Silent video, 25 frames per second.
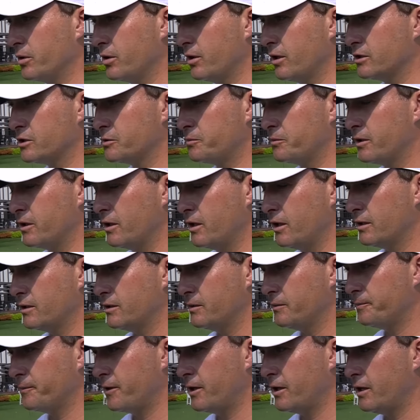You know, I spent a lot
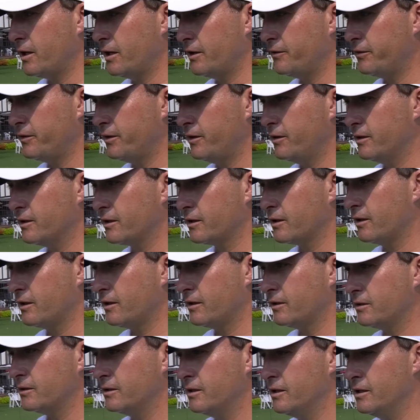of my life here, and
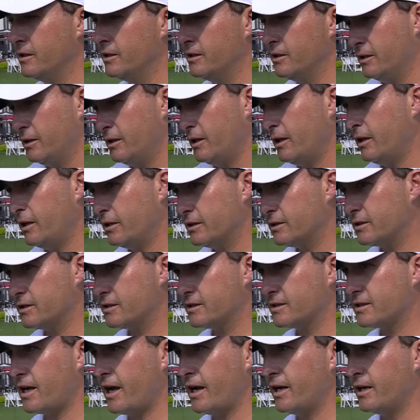uh, it's
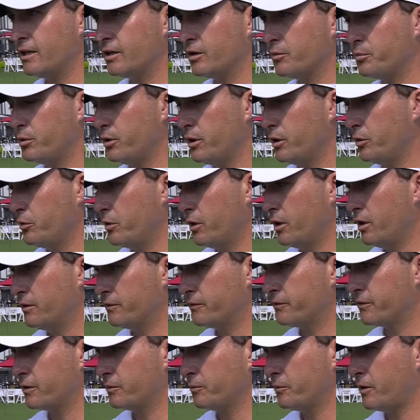exciting to play well
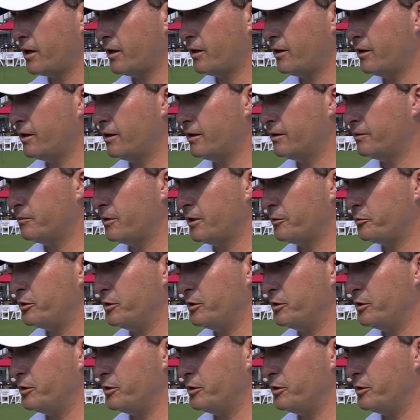in front of my, uh, my